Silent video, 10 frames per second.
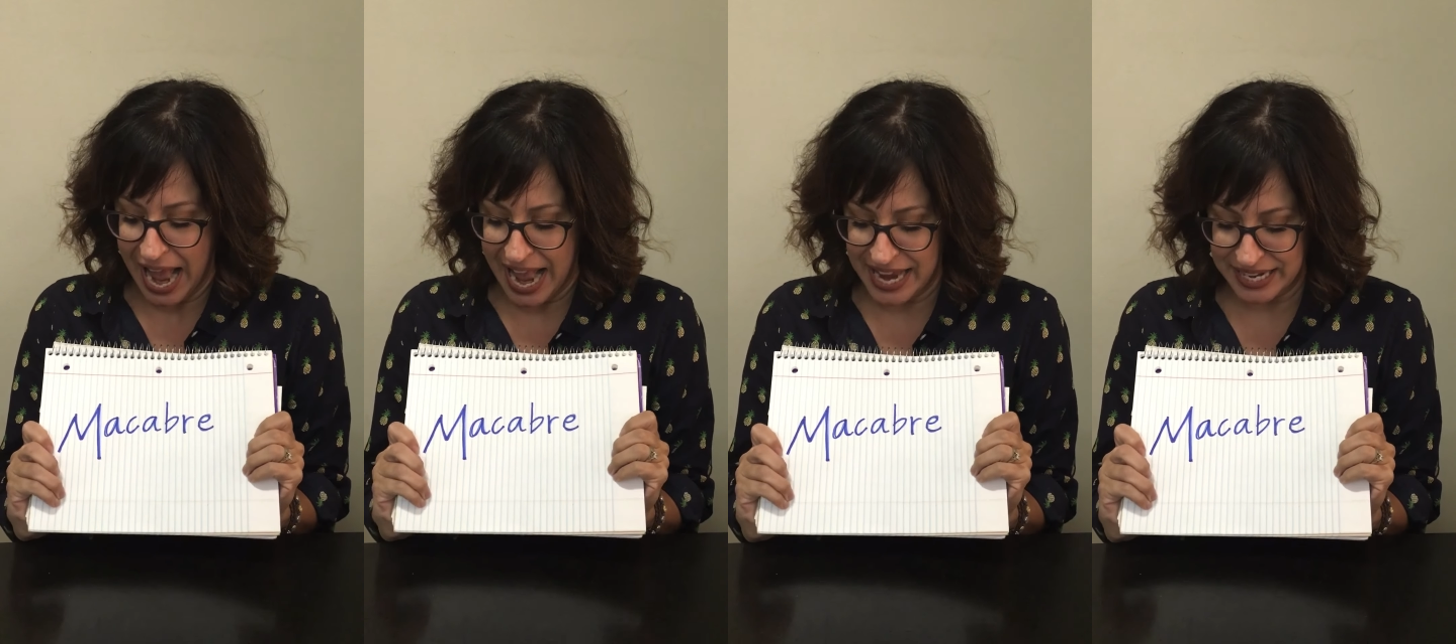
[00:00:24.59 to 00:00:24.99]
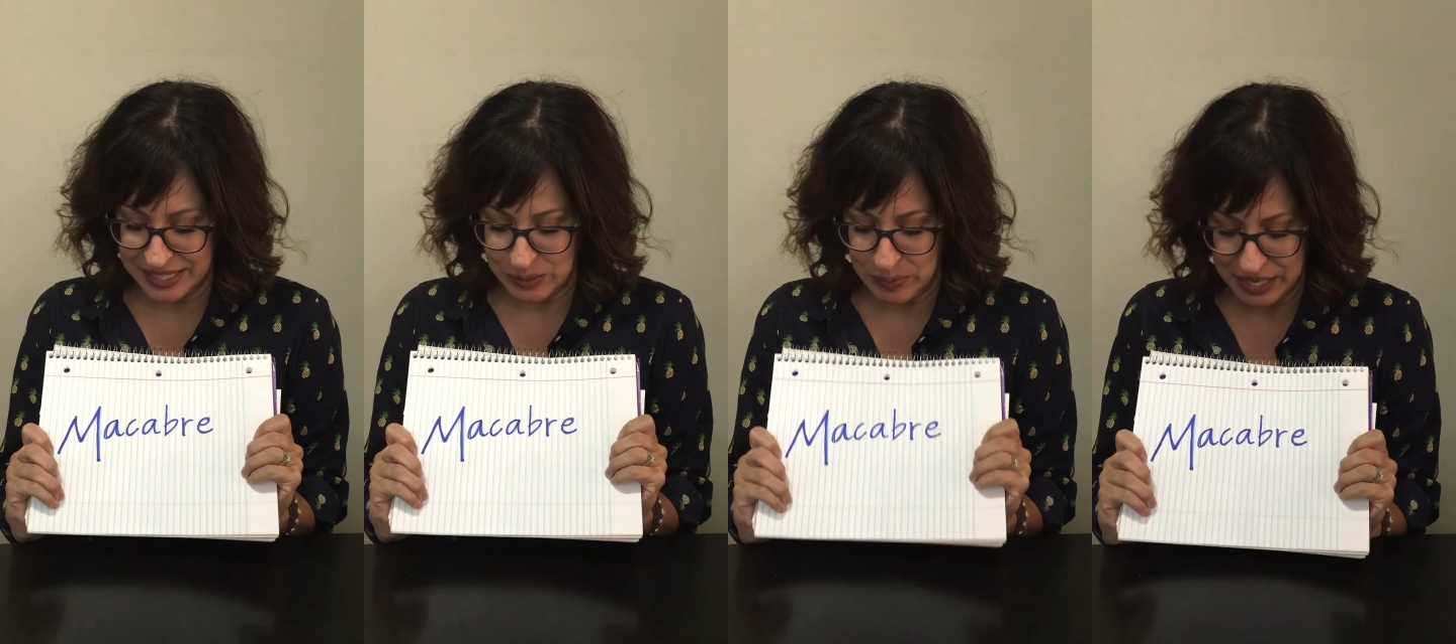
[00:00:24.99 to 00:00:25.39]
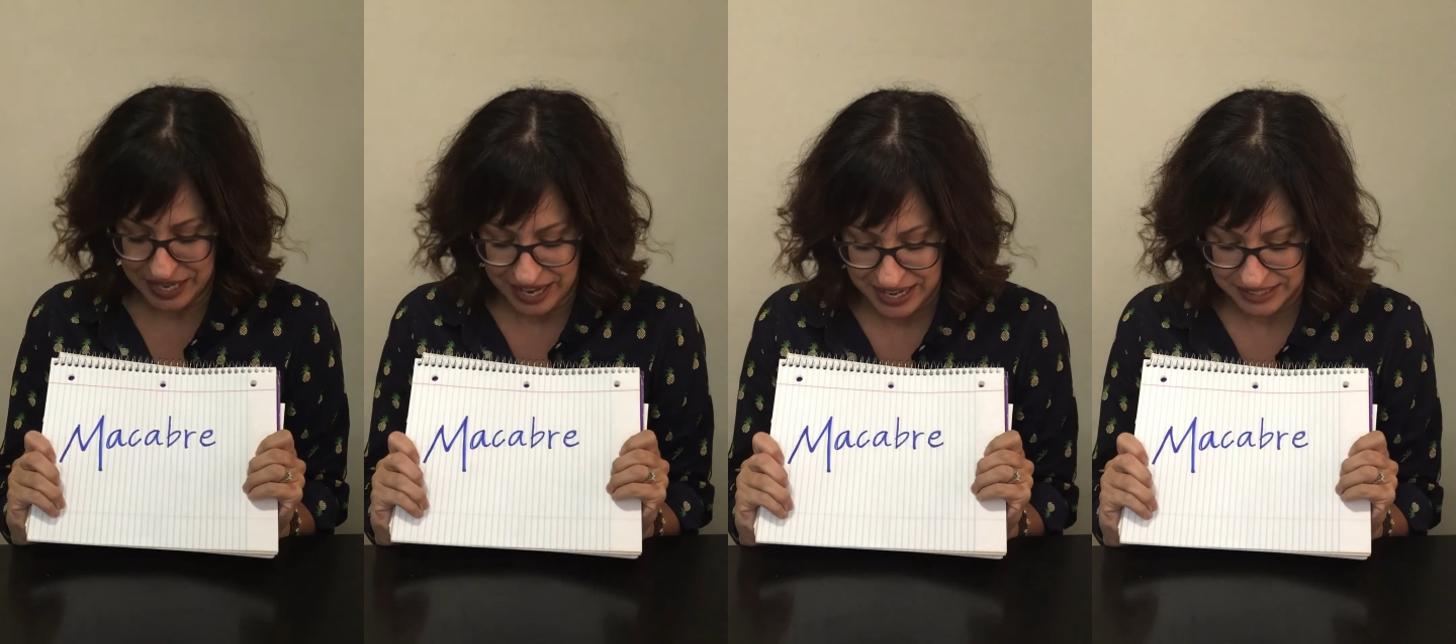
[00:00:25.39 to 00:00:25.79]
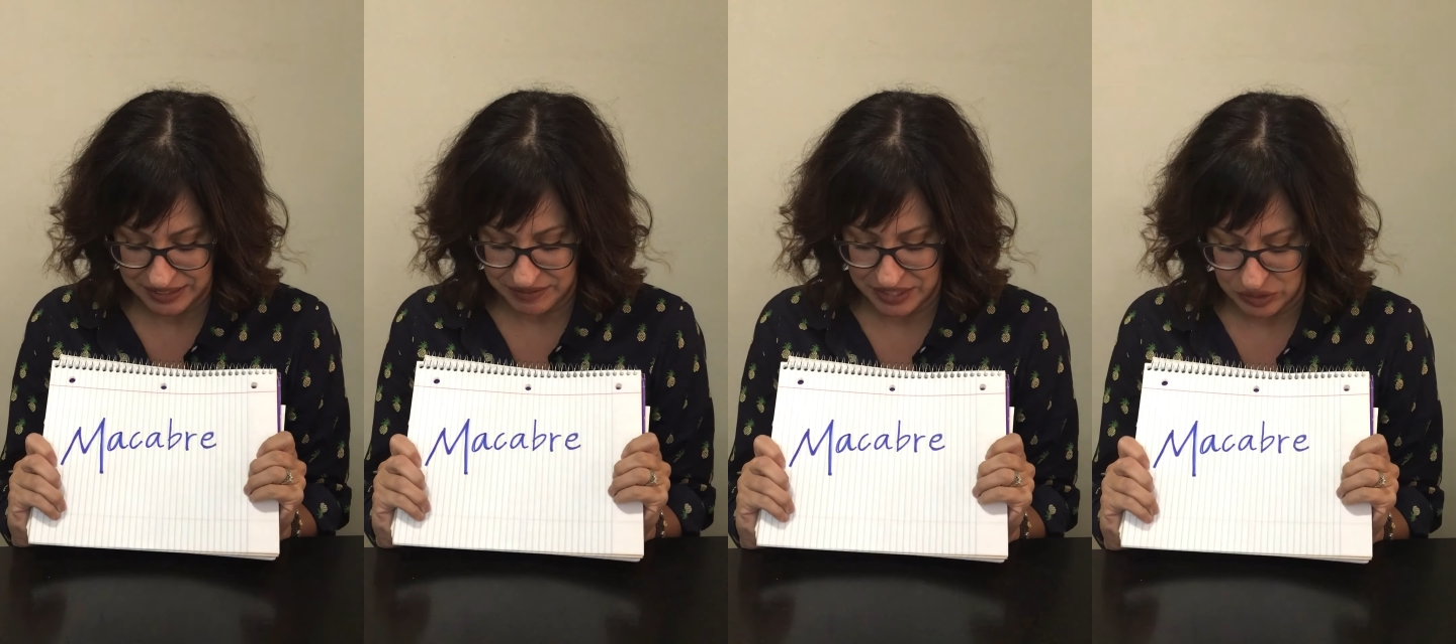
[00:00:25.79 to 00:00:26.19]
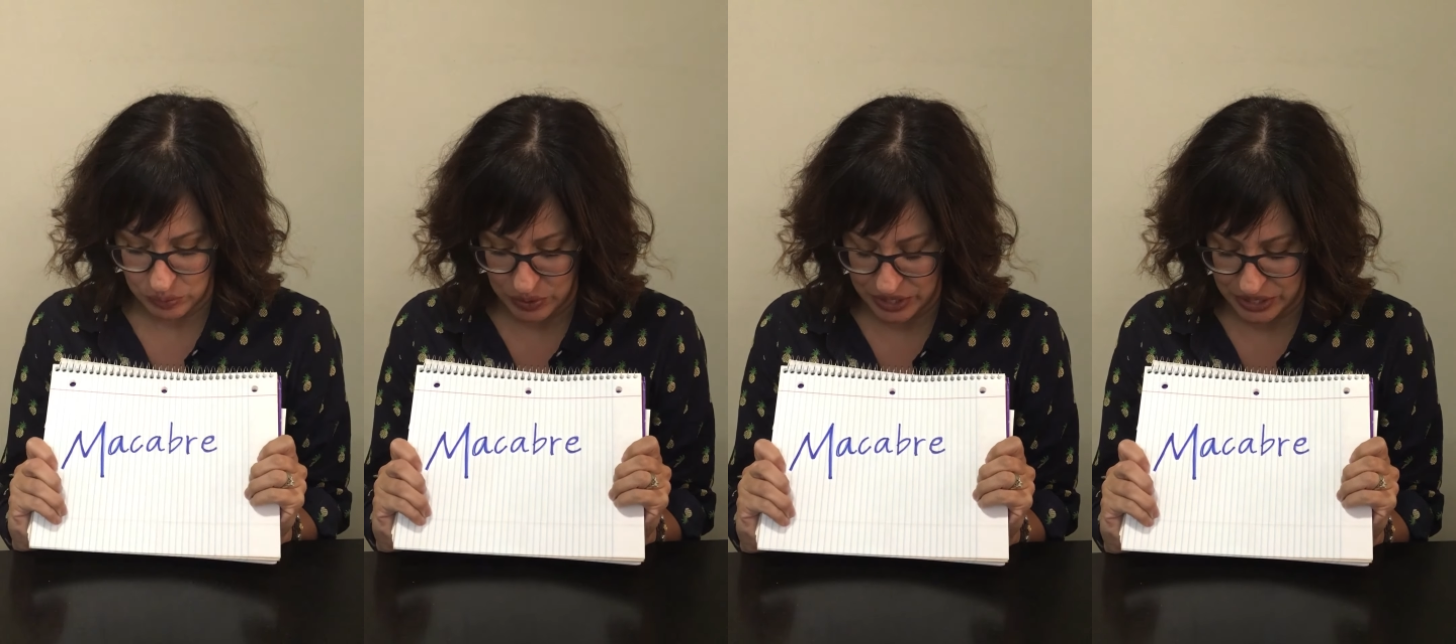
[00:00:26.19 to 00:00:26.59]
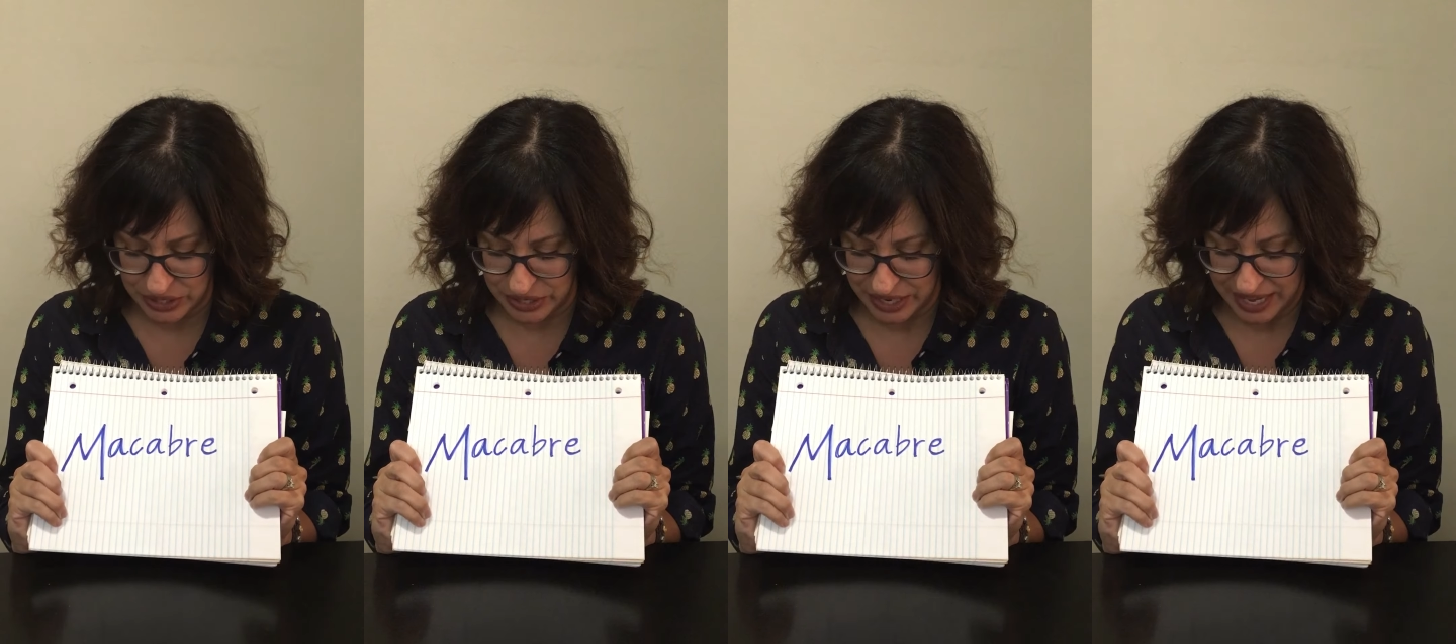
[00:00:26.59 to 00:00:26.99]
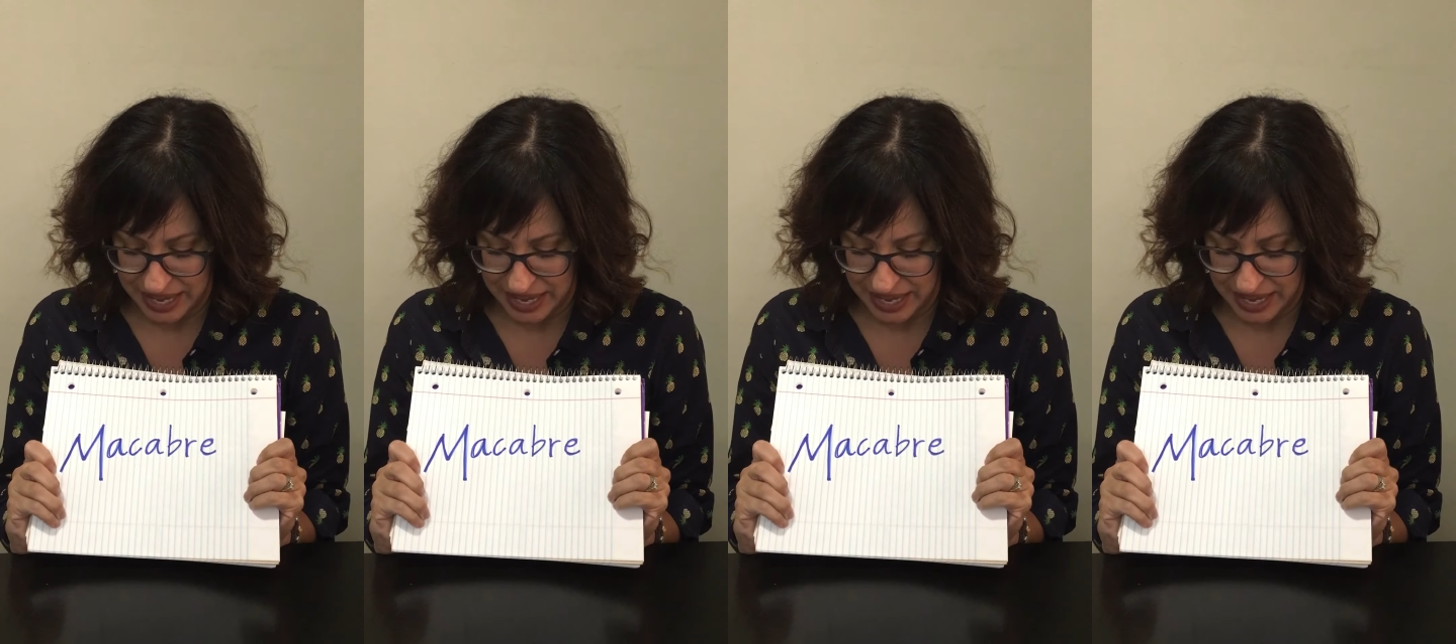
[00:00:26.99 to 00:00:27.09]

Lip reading: And it's because of this word